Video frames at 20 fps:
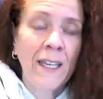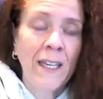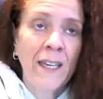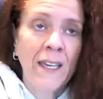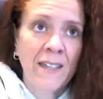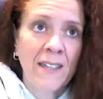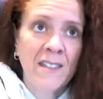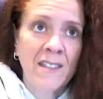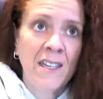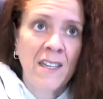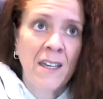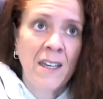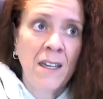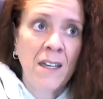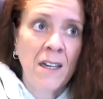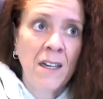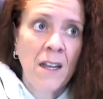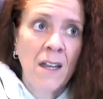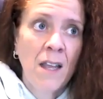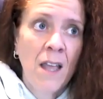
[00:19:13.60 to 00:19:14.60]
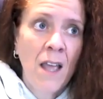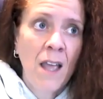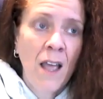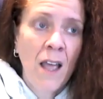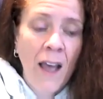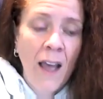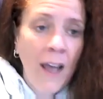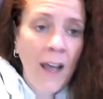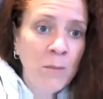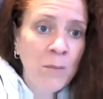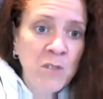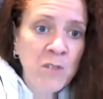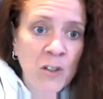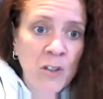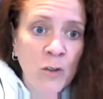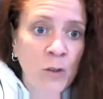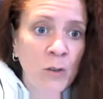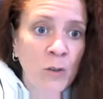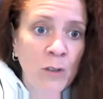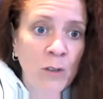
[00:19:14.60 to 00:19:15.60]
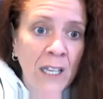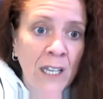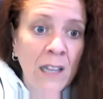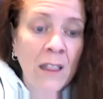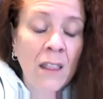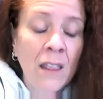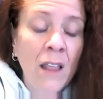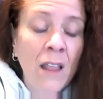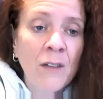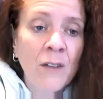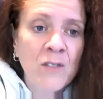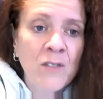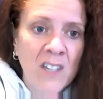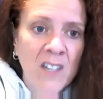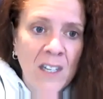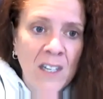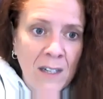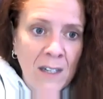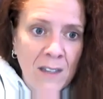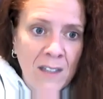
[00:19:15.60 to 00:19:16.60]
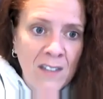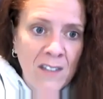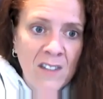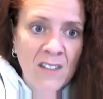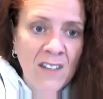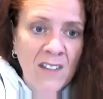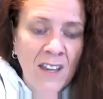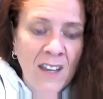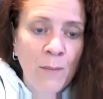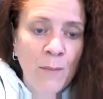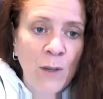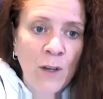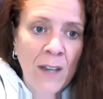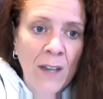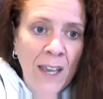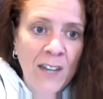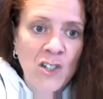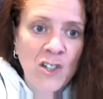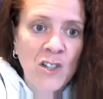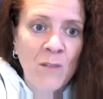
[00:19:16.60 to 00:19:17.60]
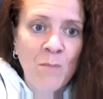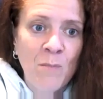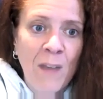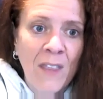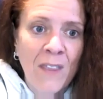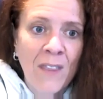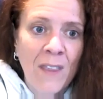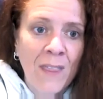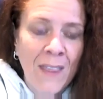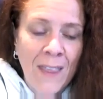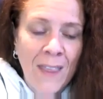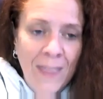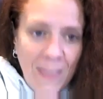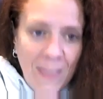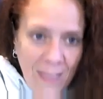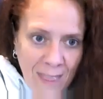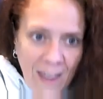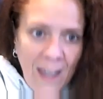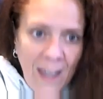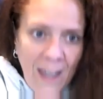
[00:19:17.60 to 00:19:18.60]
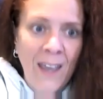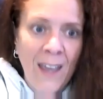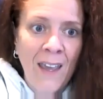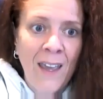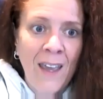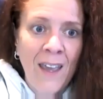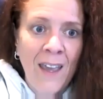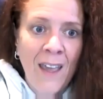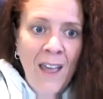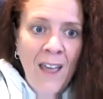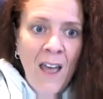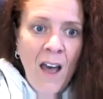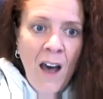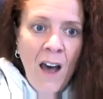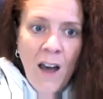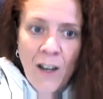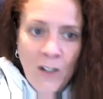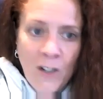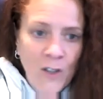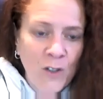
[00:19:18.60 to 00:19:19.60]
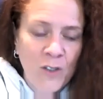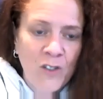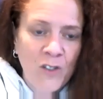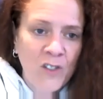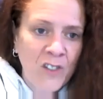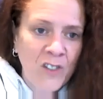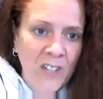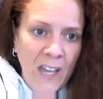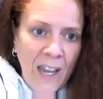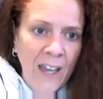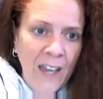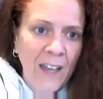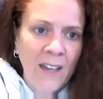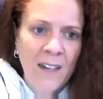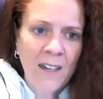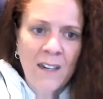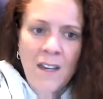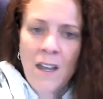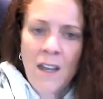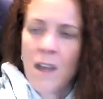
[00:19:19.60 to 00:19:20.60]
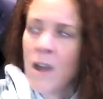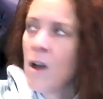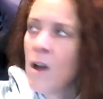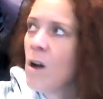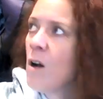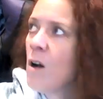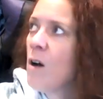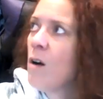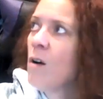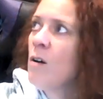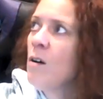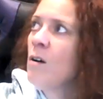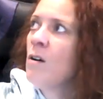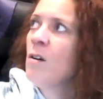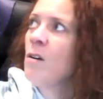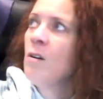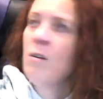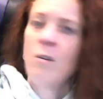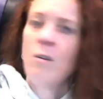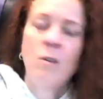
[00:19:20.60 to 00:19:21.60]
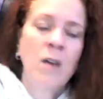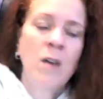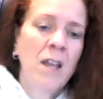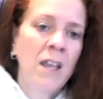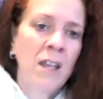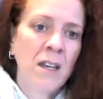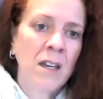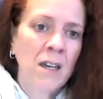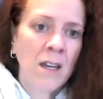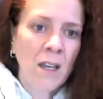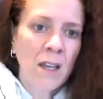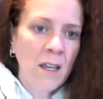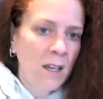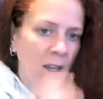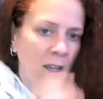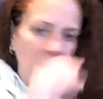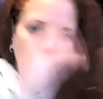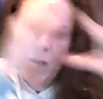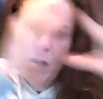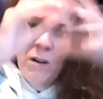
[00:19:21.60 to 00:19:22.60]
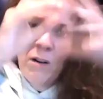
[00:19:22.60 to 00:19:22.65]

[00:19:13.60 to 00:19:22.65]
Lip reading: gets it, absolutely loves it. This is a communication method that they understand. Oh, and they're